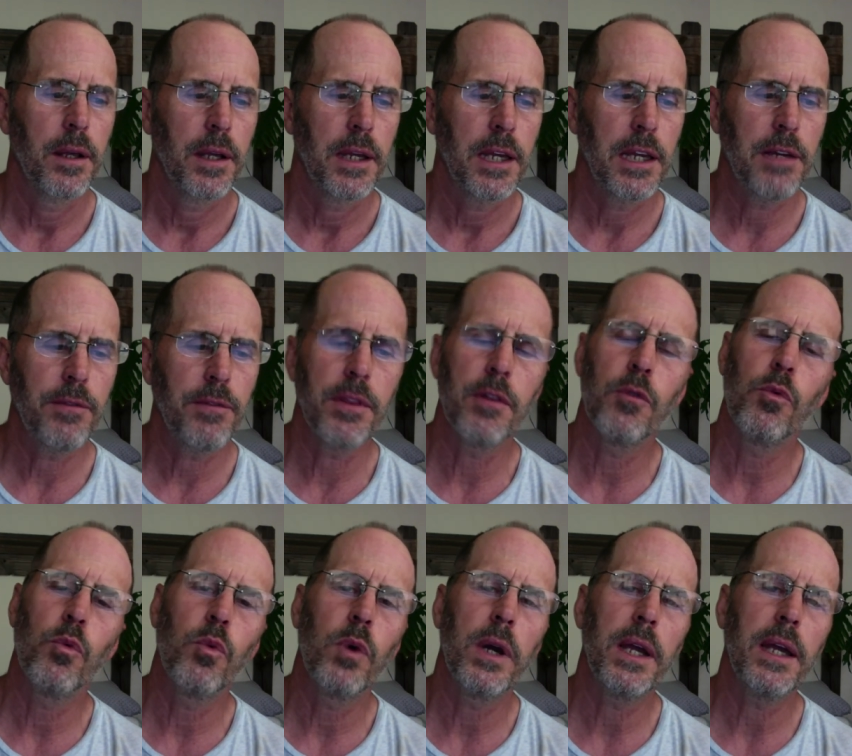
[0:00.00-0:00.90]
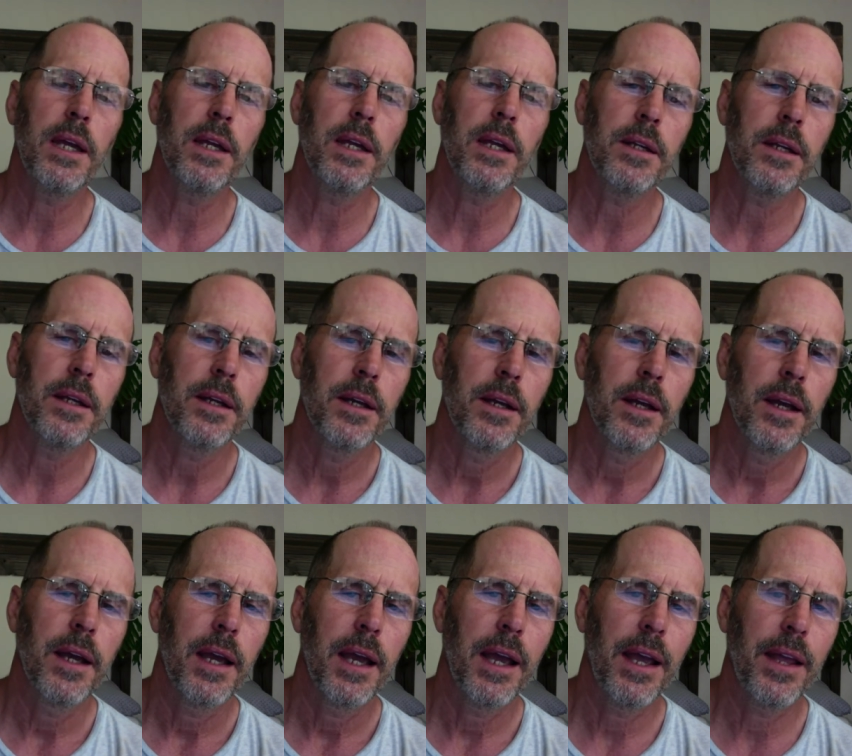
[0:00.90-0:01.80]
Even the wind
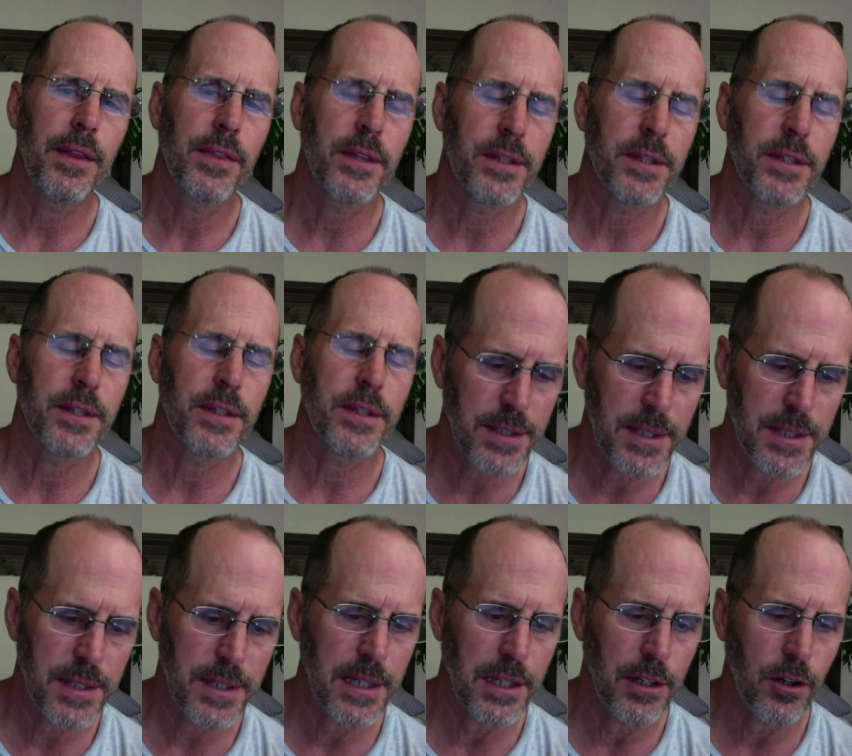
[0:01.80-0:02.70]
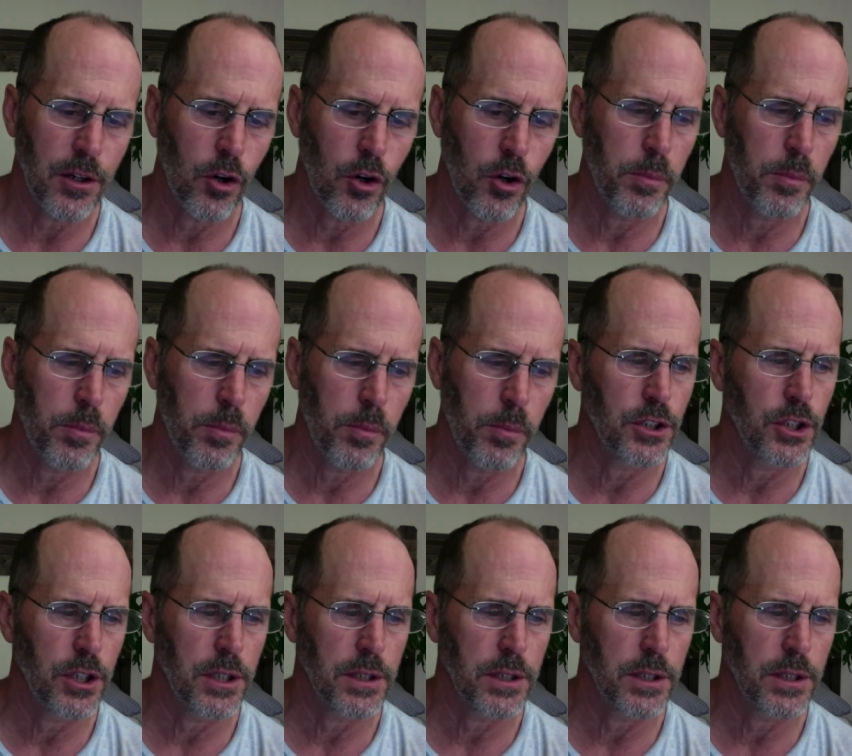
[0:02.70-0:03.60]
and the sea obey
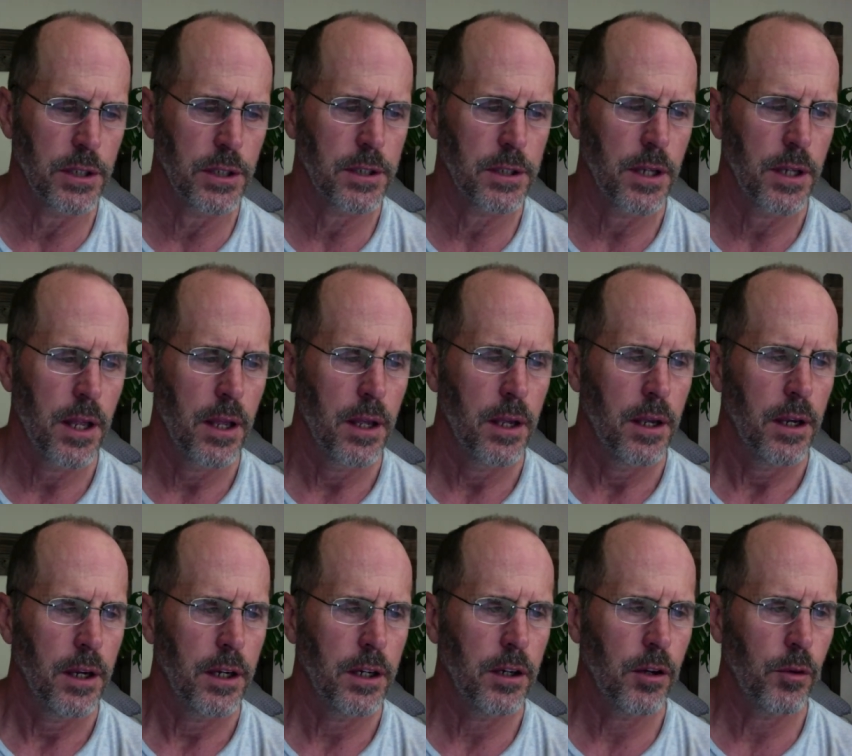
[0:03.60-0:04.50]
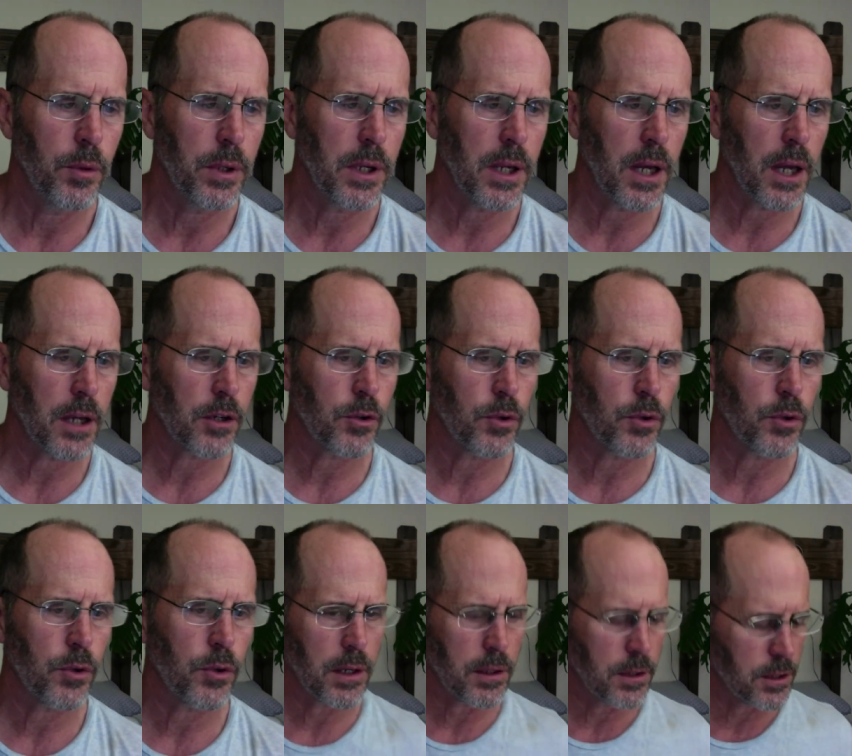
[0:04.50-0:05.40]
Jesus. You know, when God
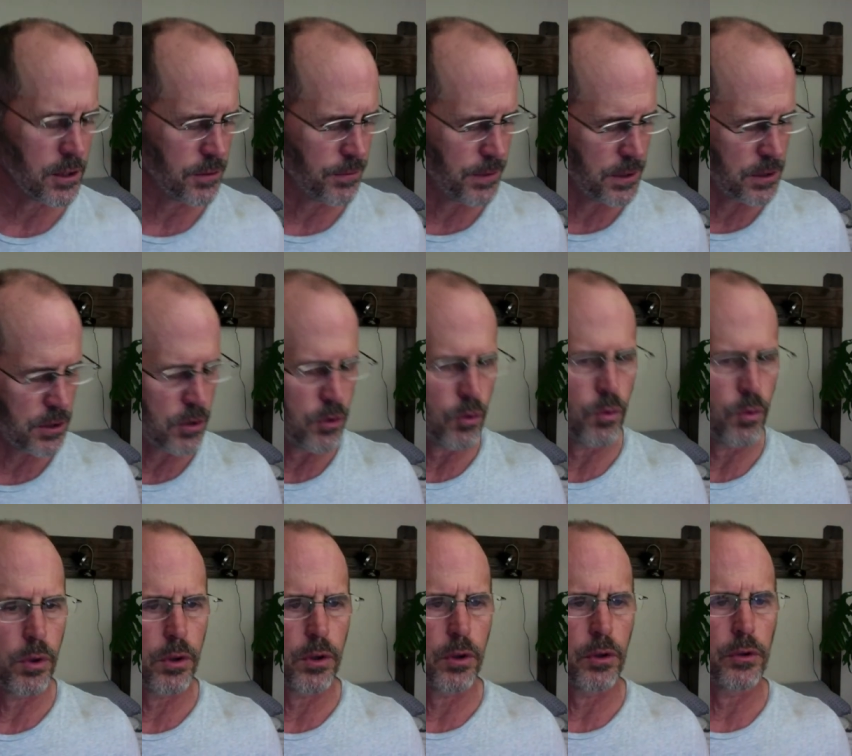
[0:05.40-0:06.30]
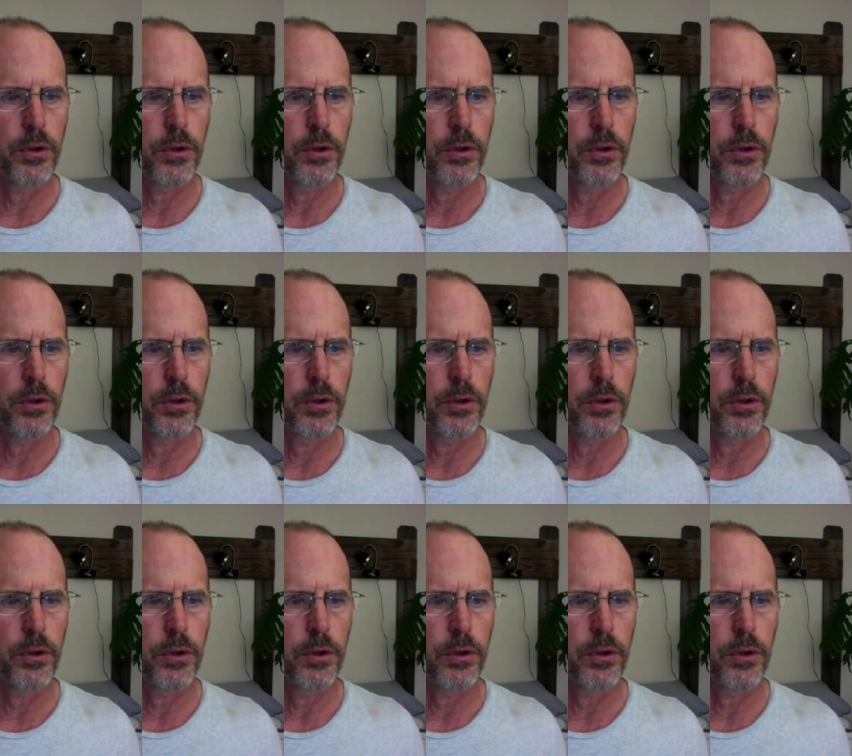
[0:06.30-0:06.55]
created this physical world